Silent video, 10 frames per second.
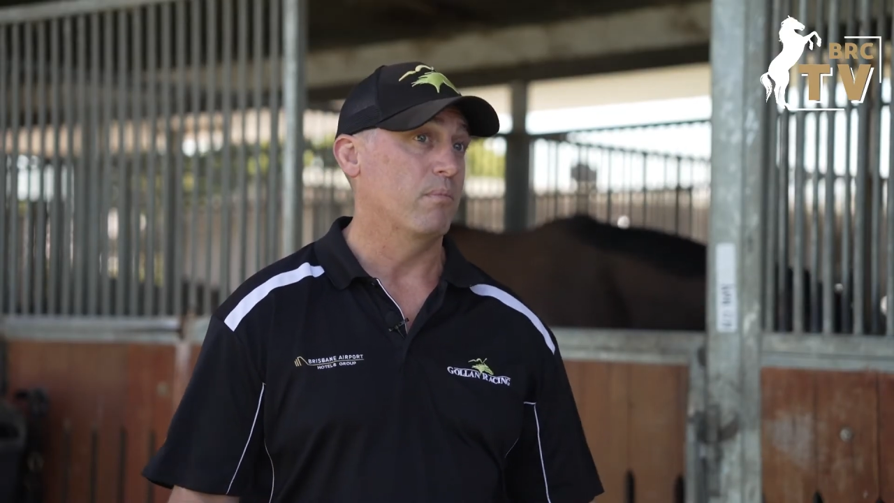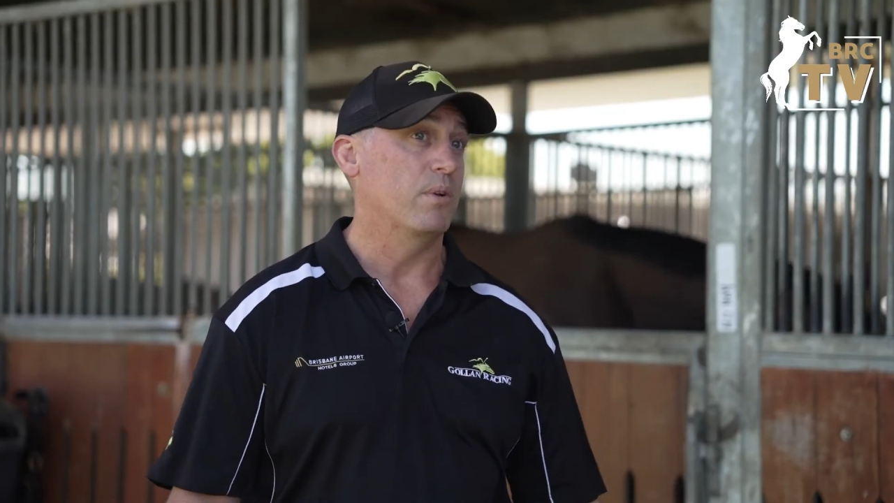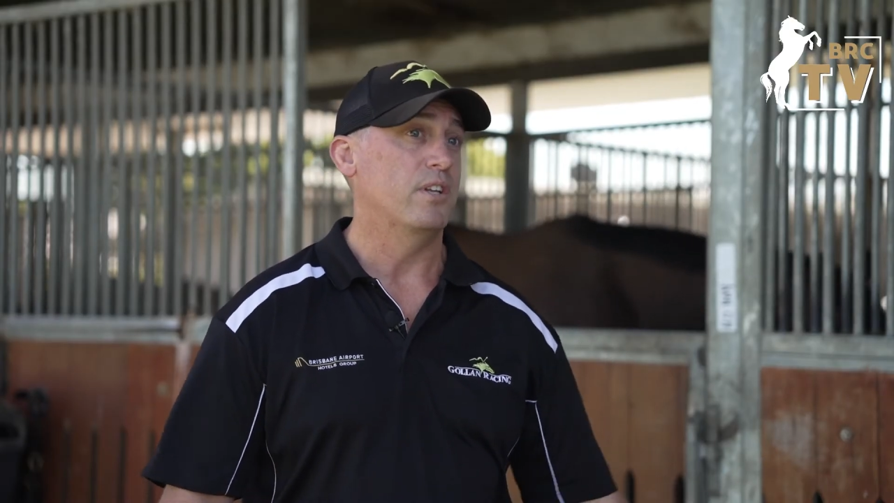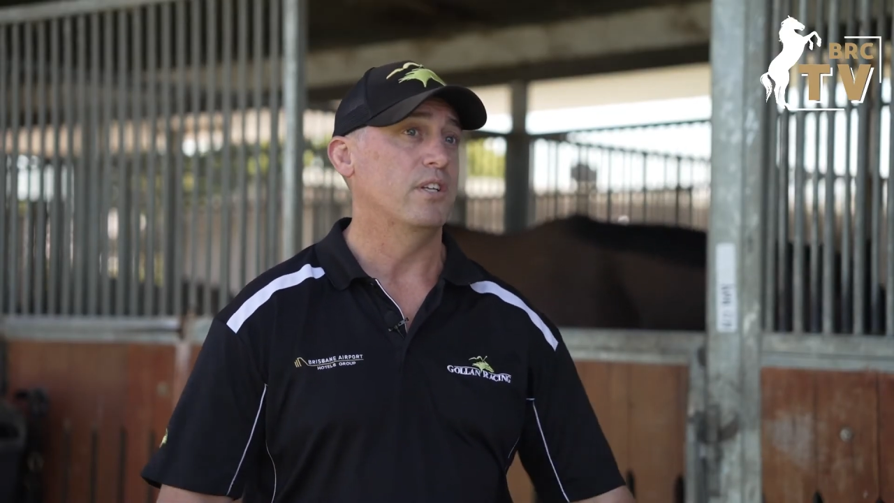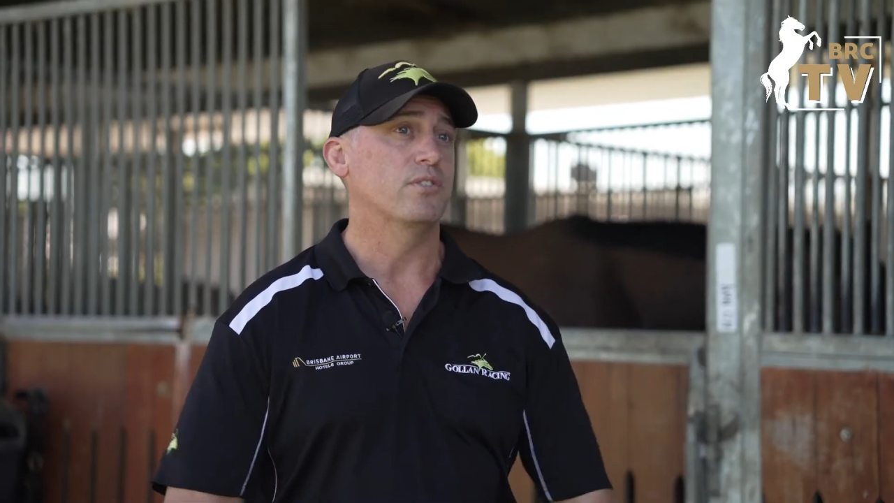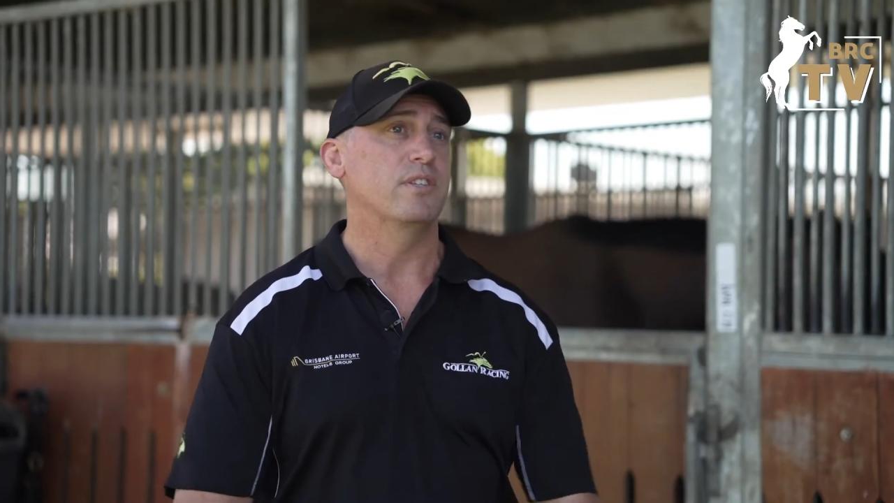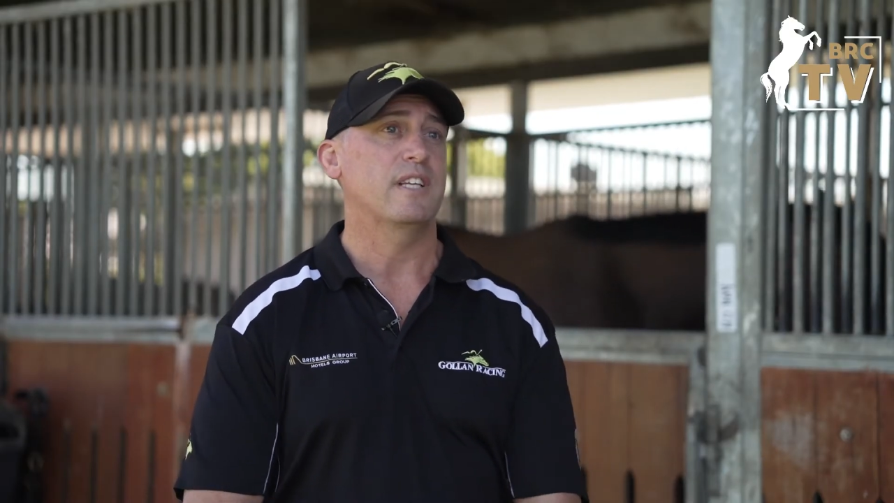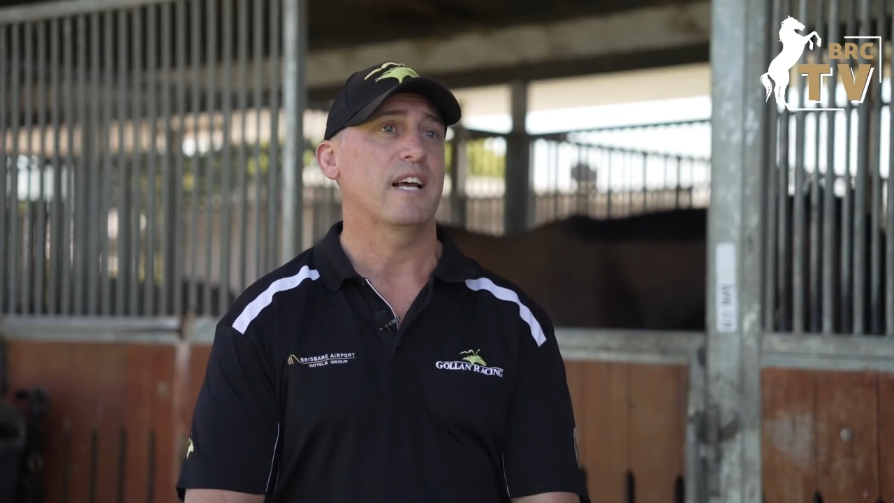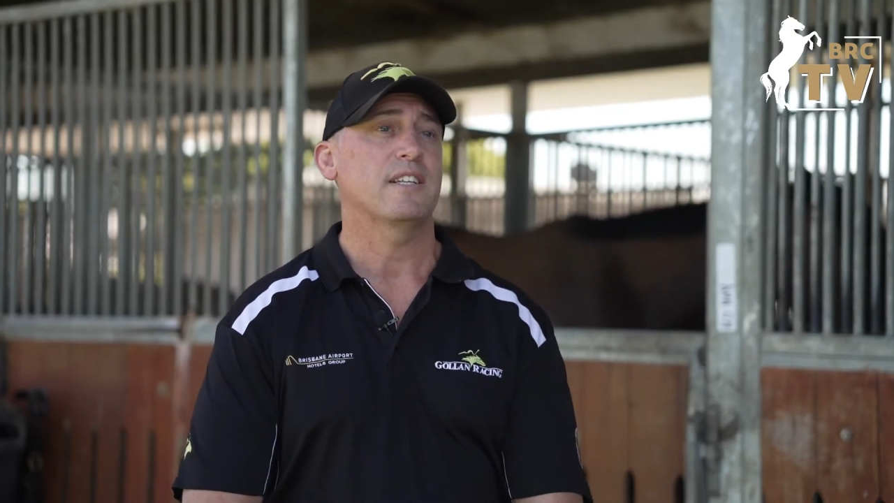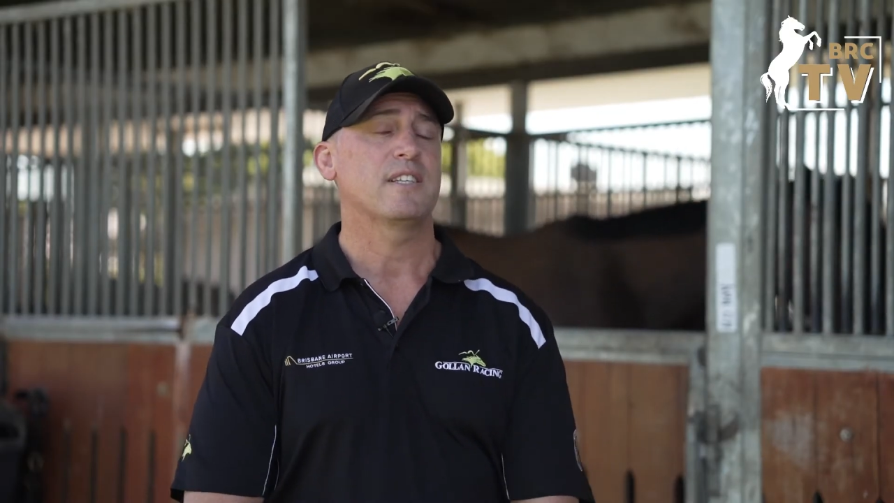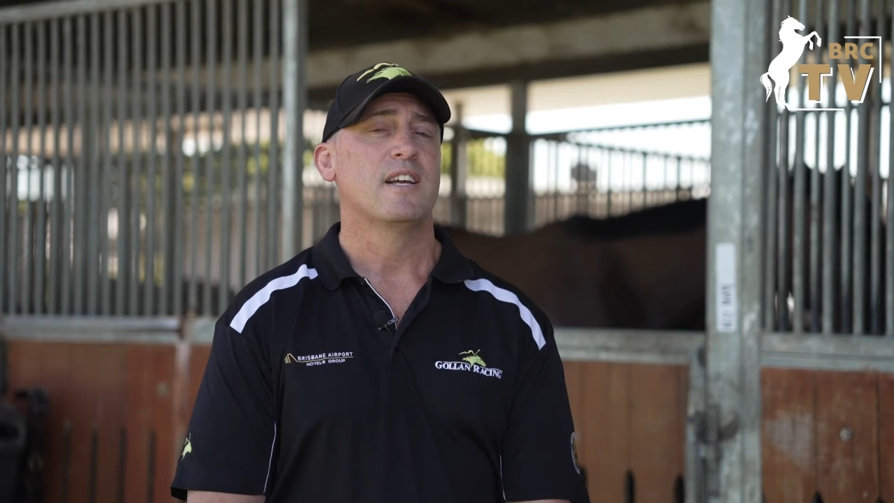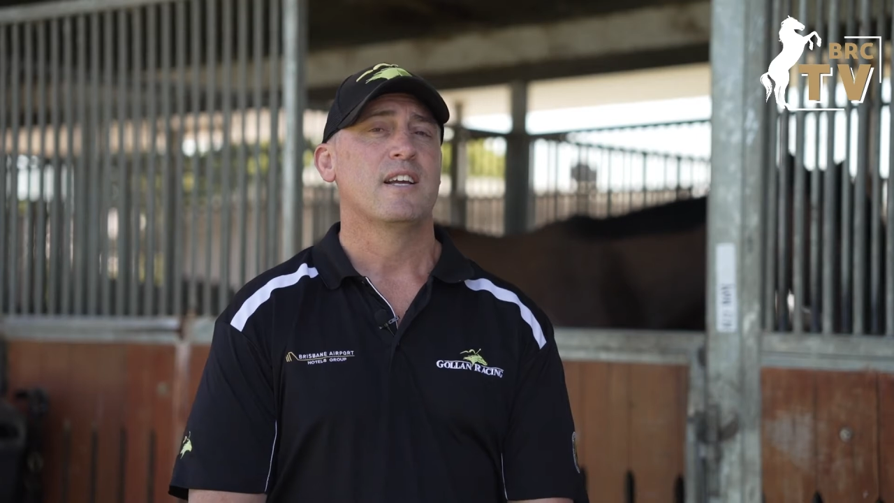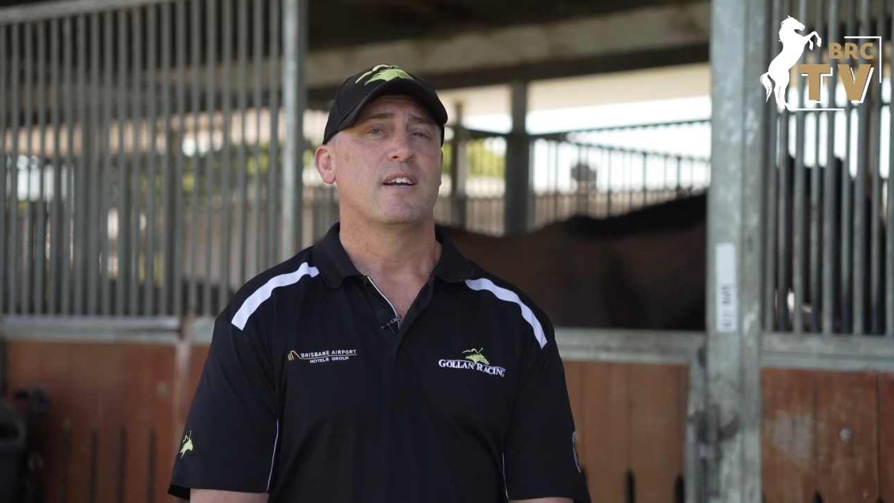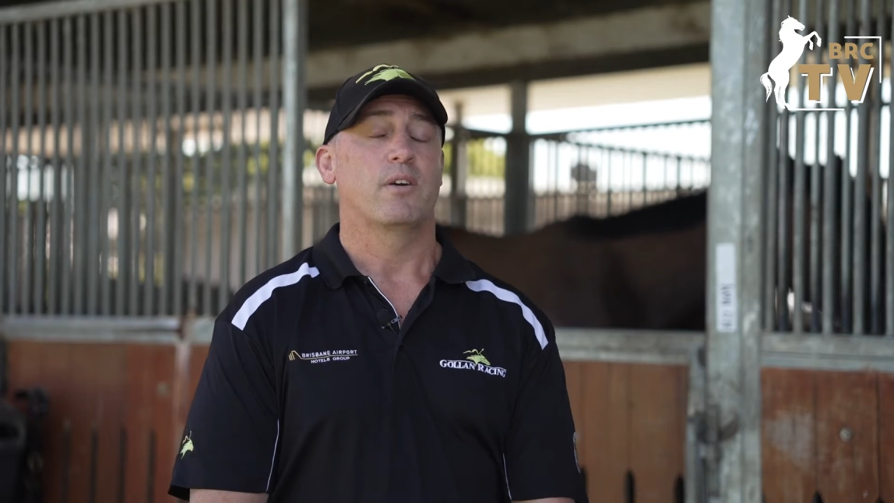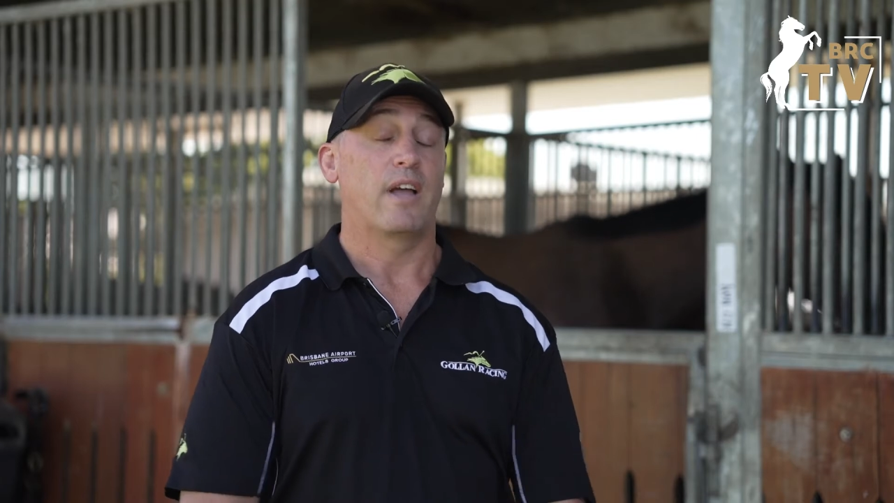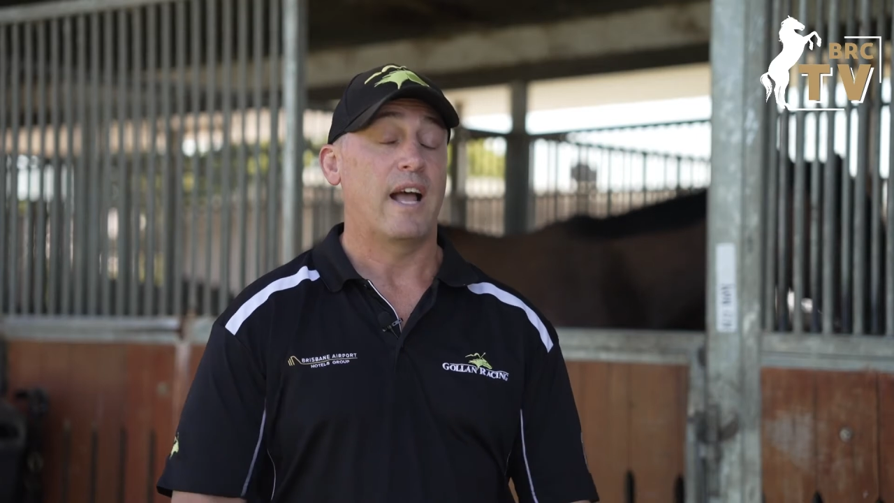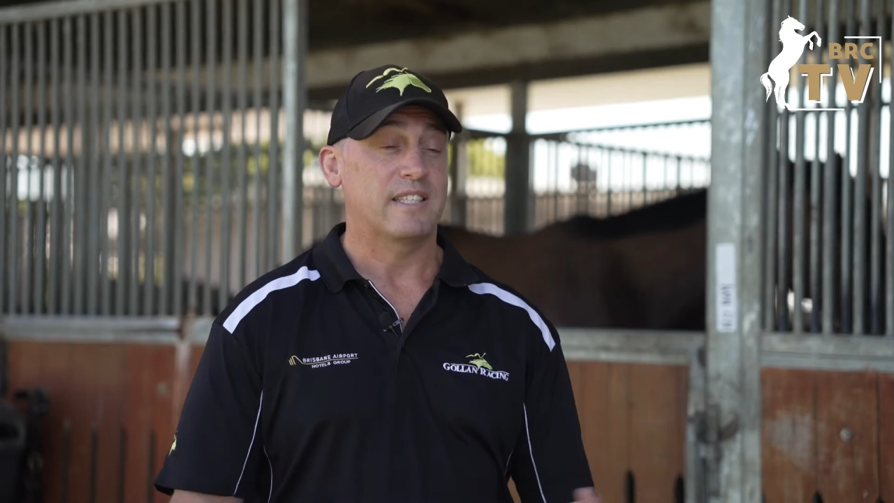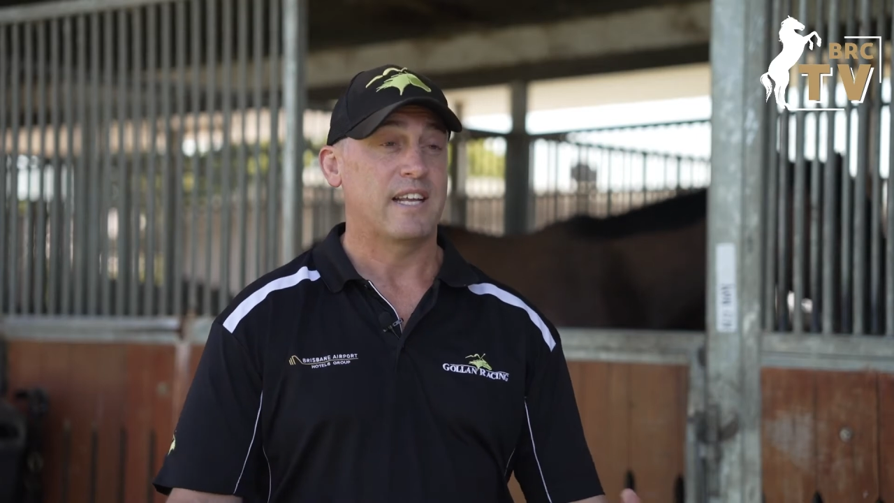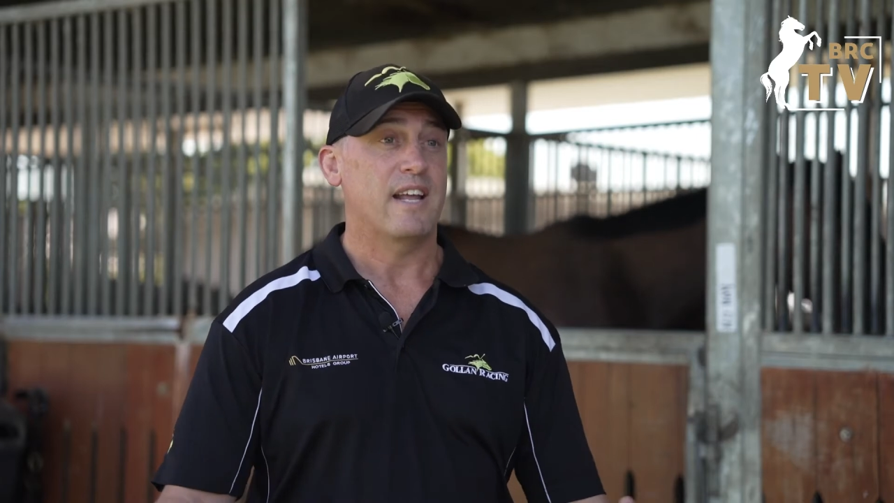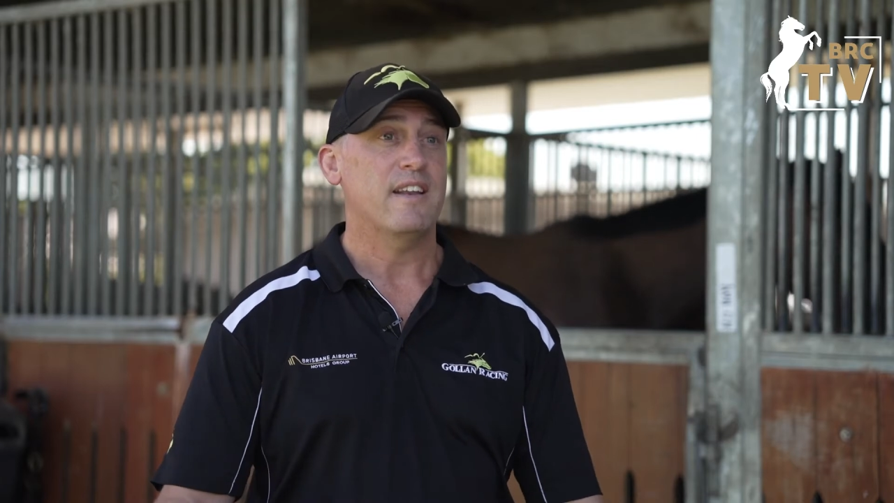with the injuries he has
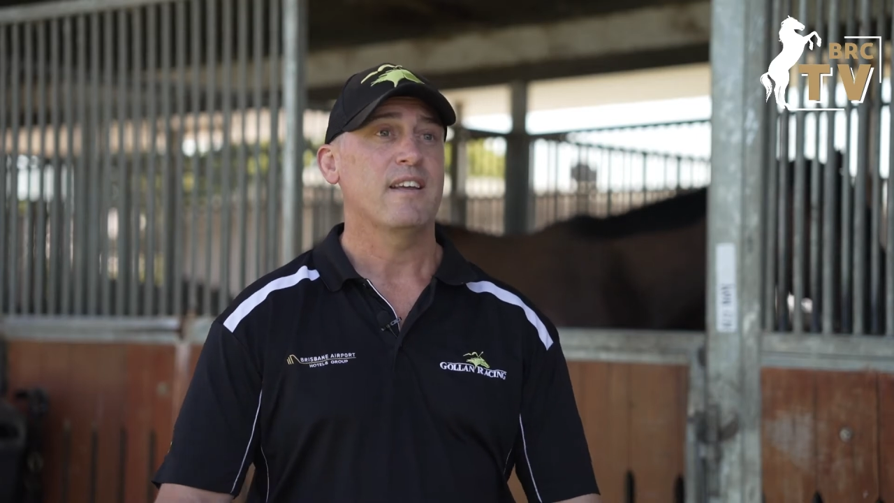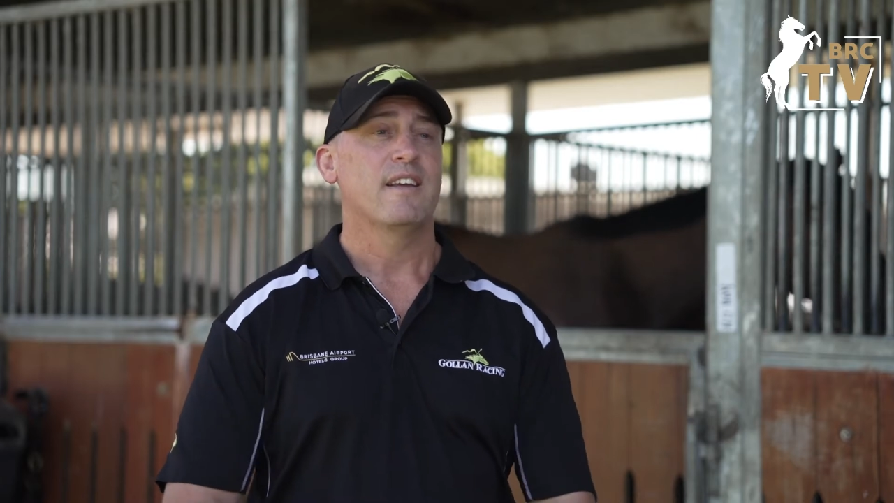had.